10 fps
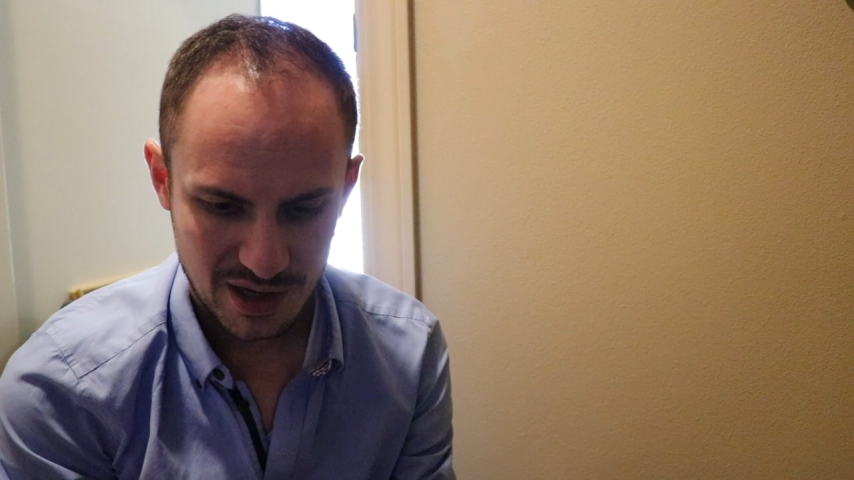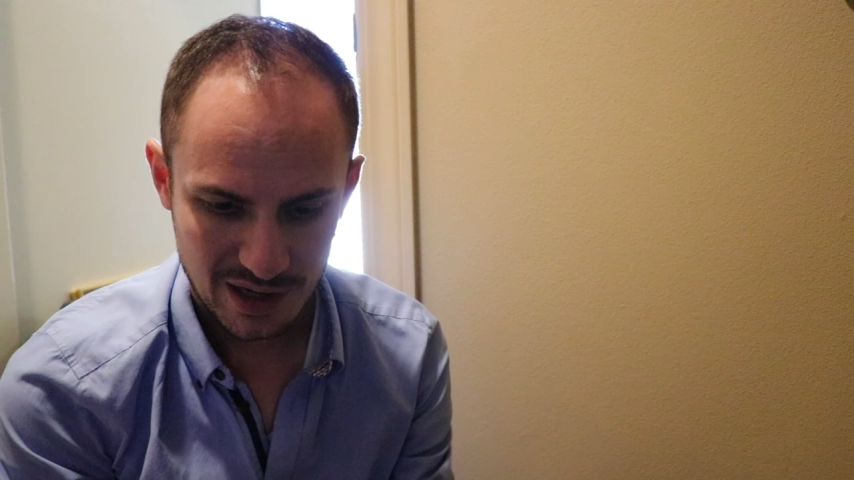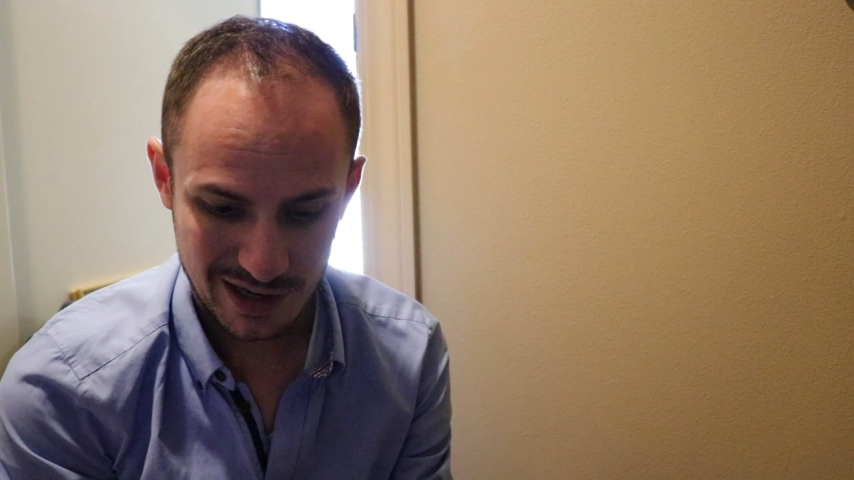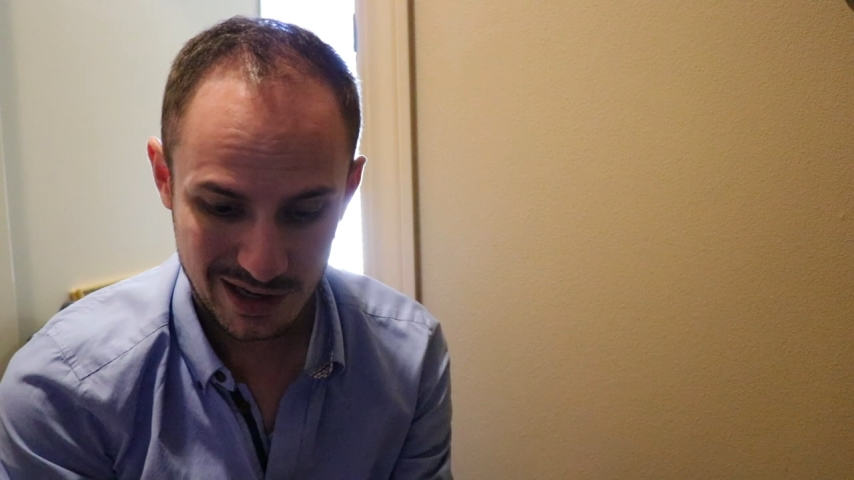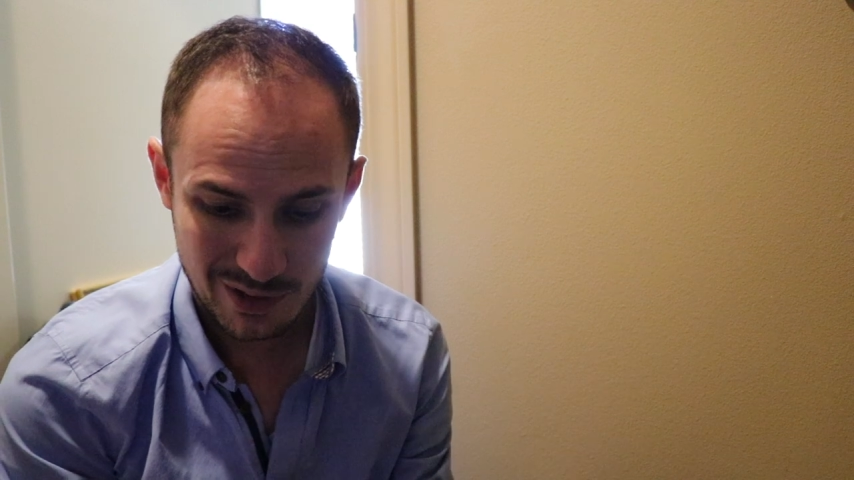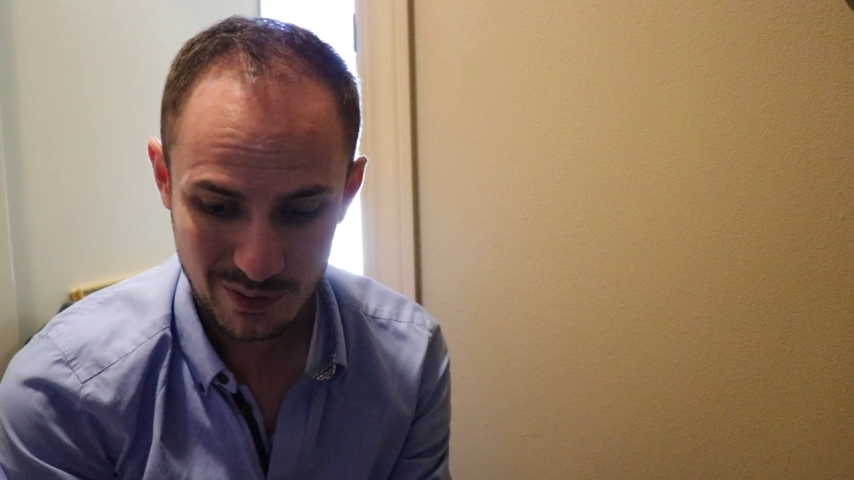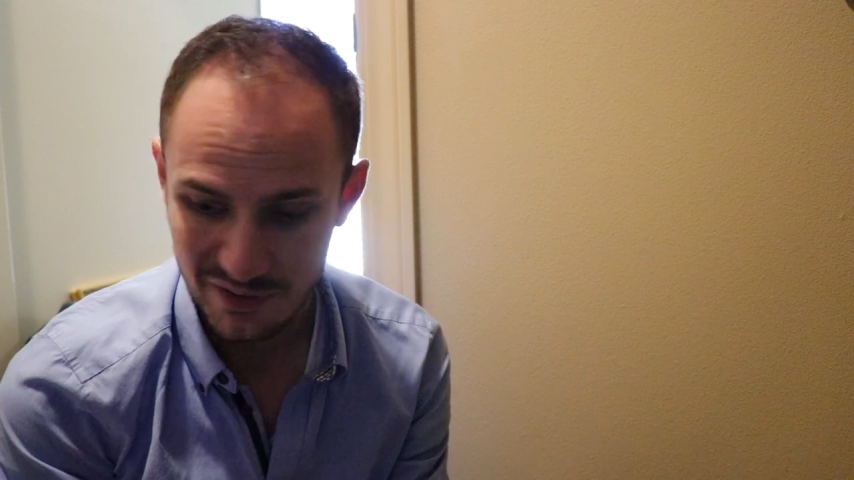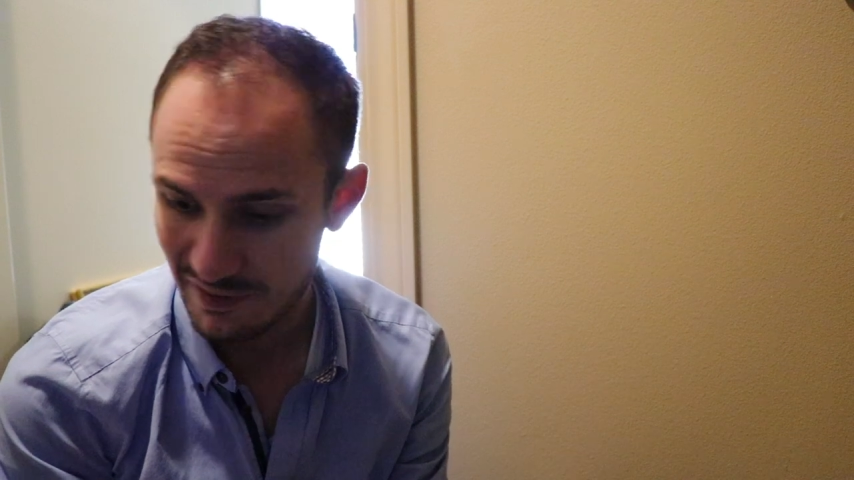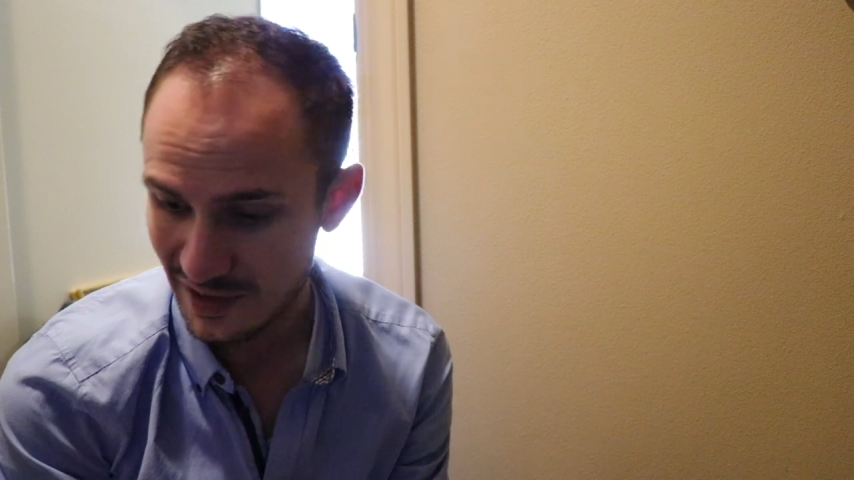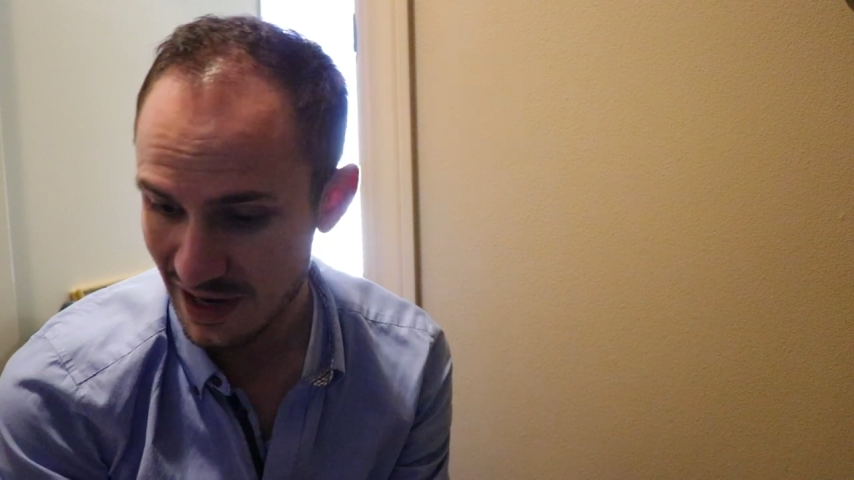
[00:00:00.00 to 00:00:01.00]
you know, if
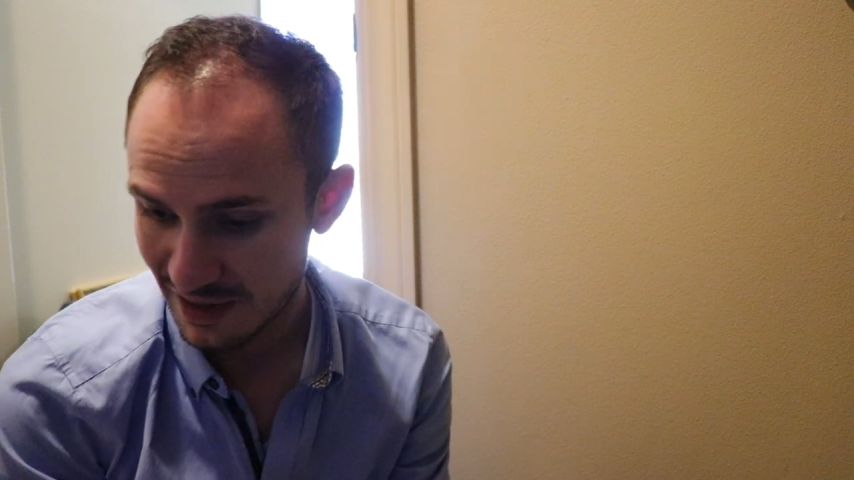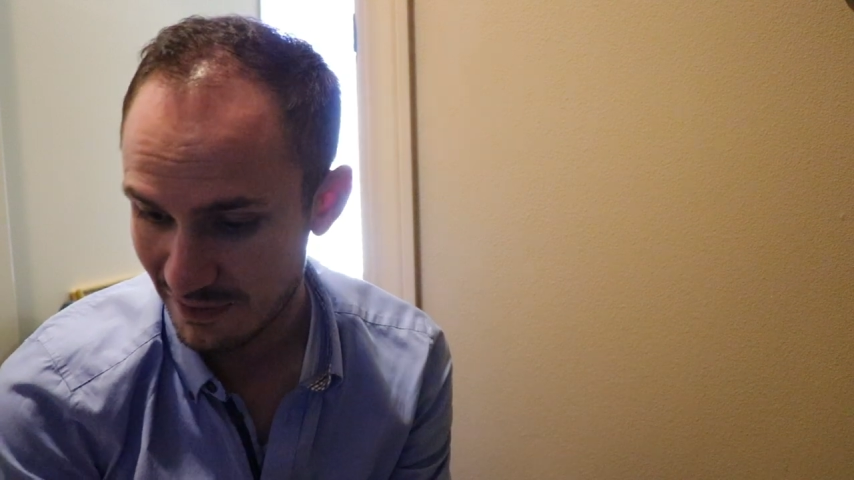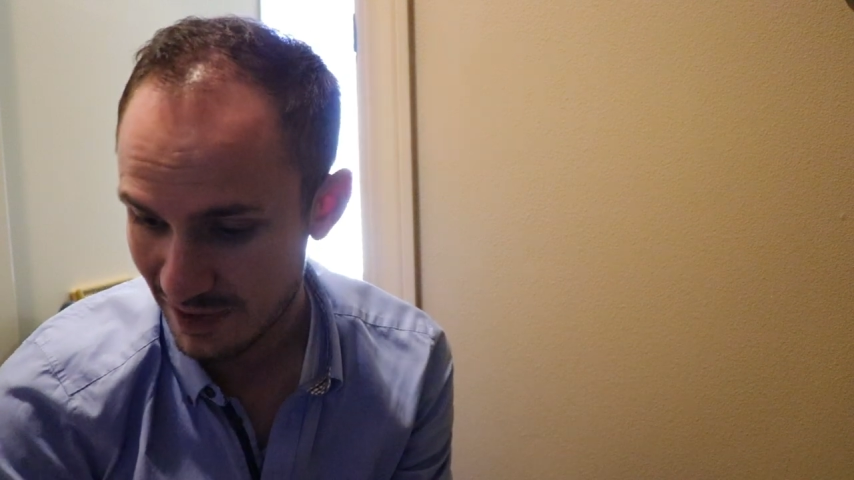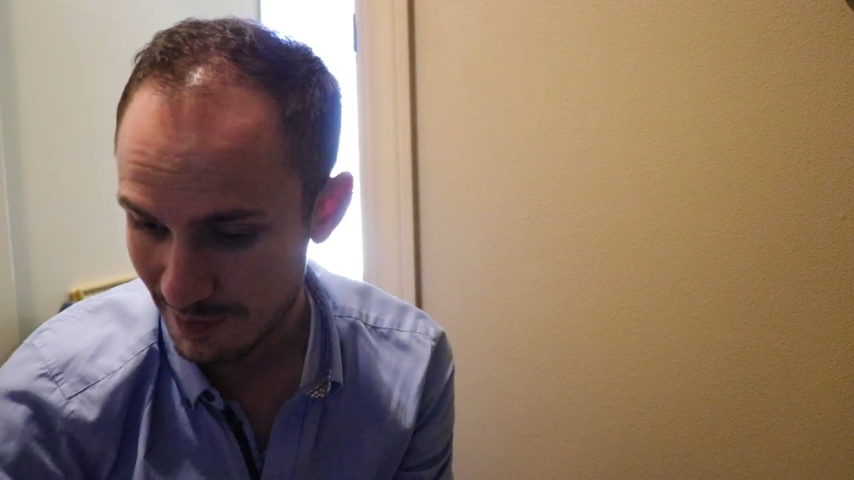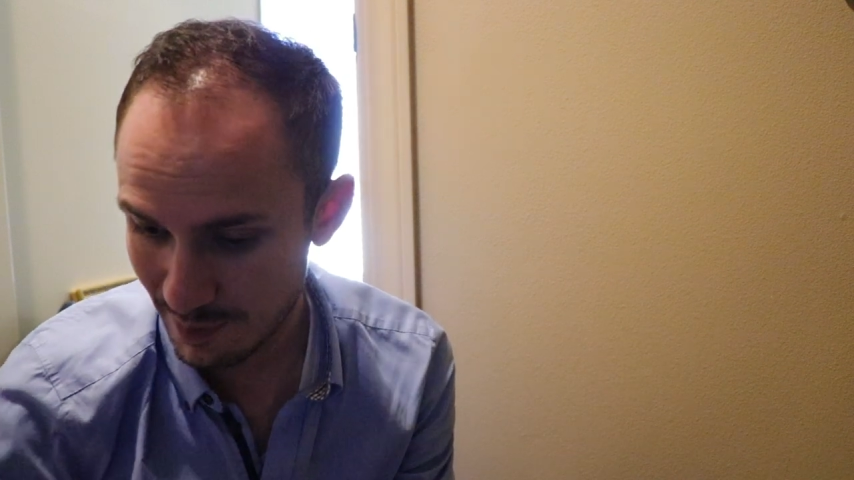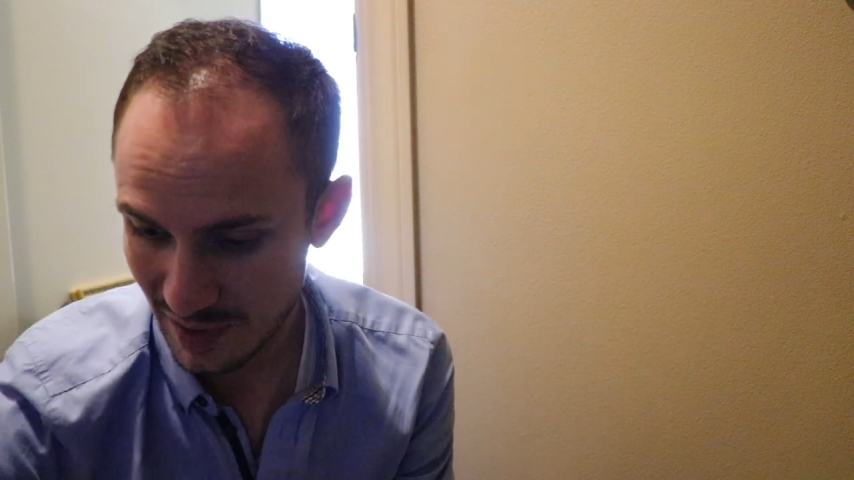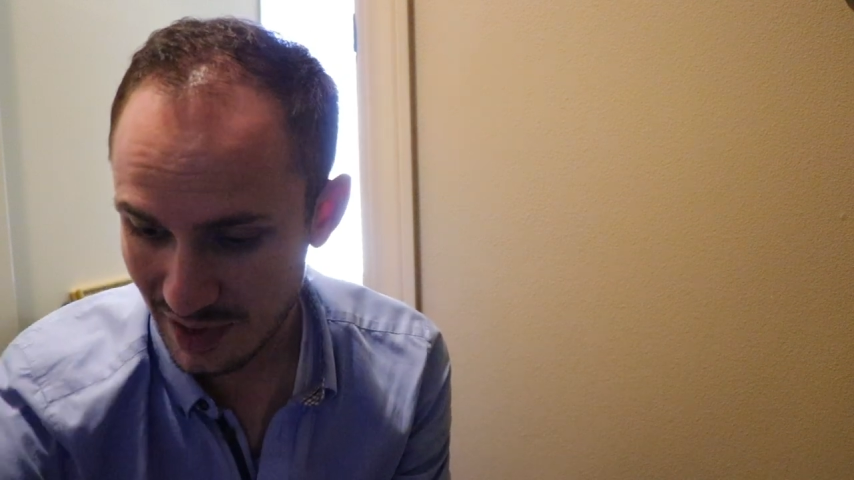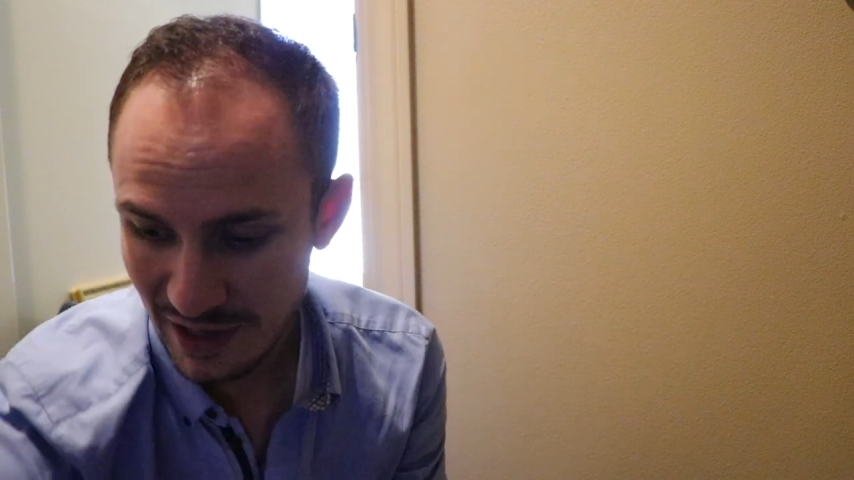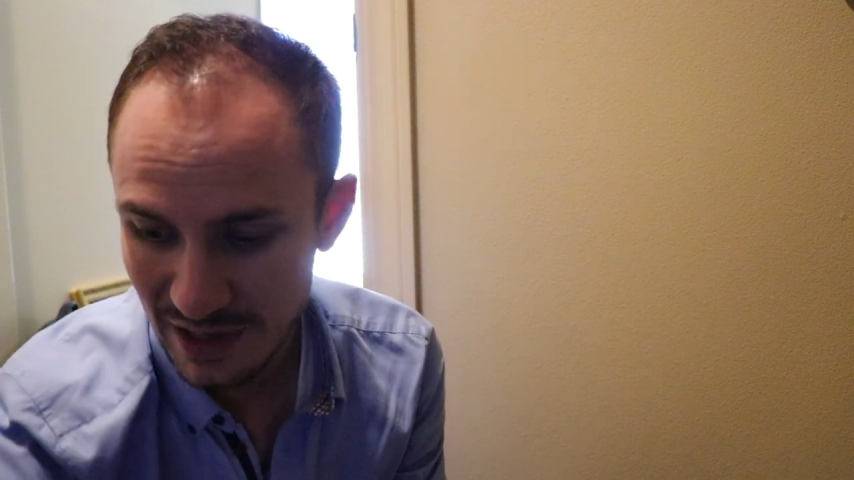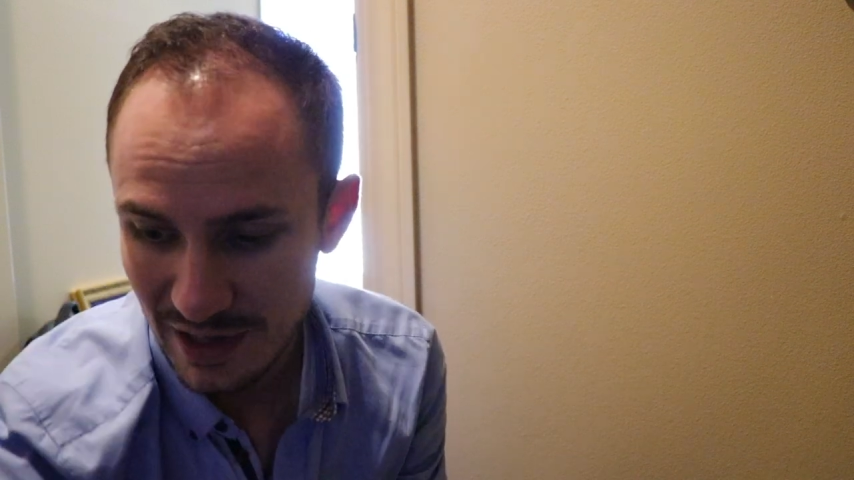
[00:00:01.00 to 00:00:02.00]
I've got the
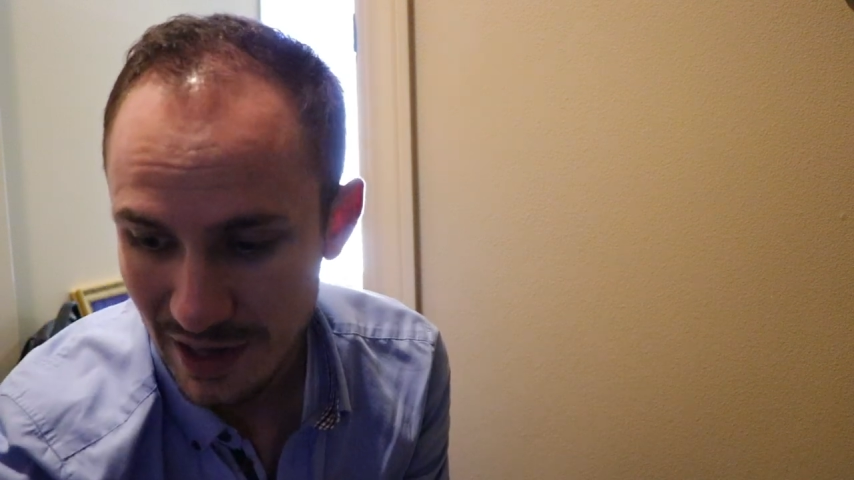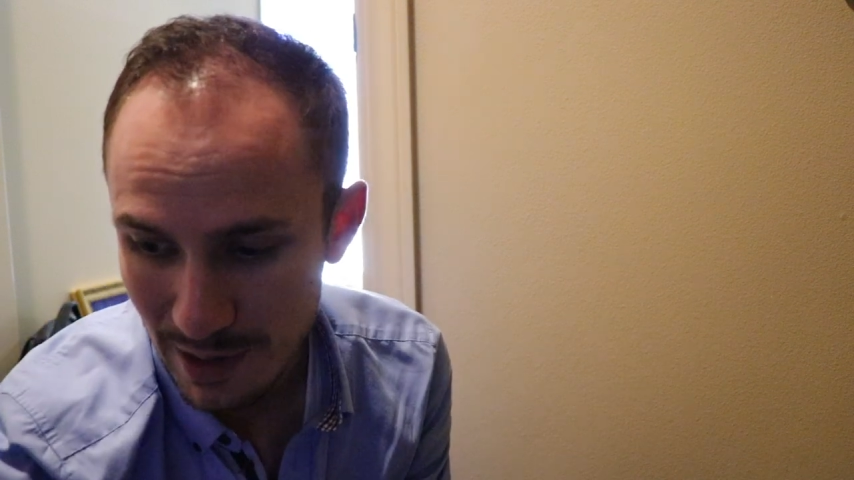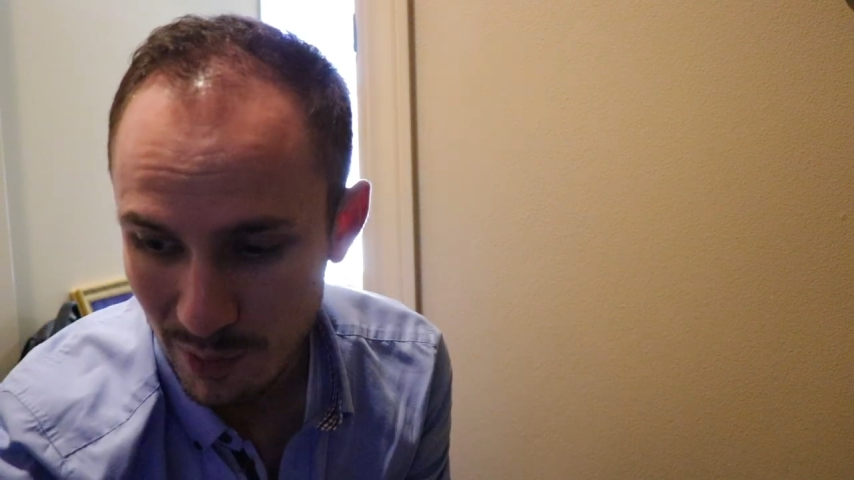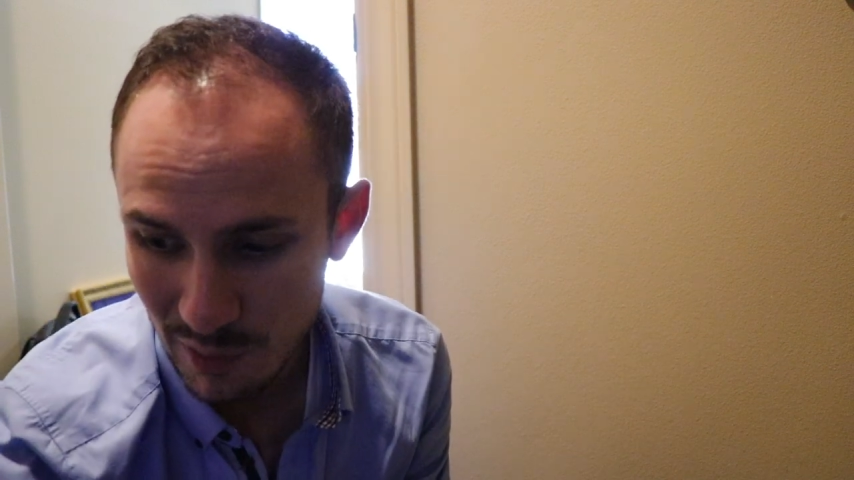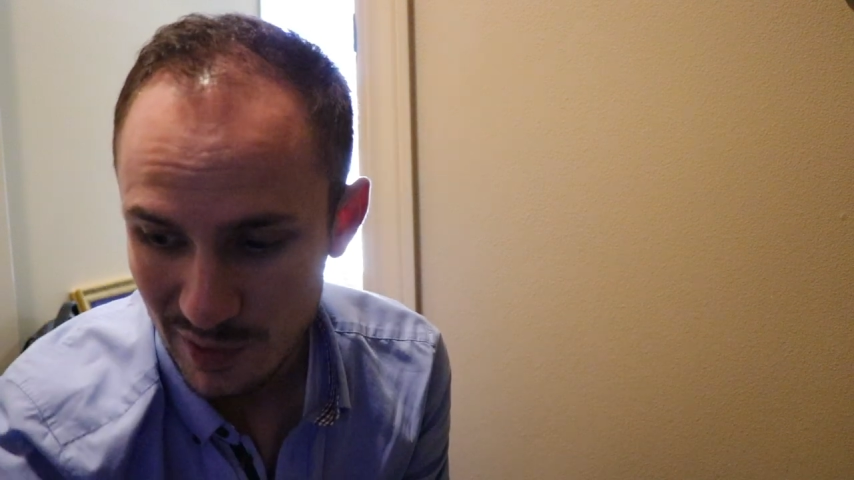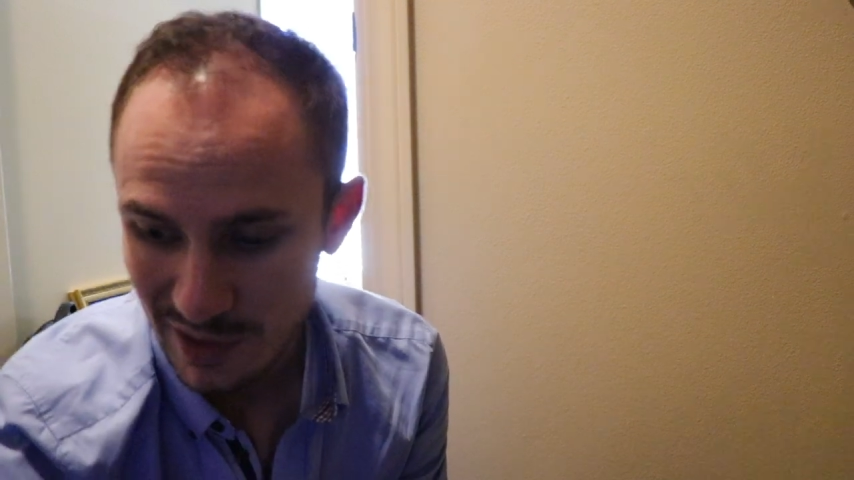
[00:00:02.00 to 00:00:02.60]
VPN enabled,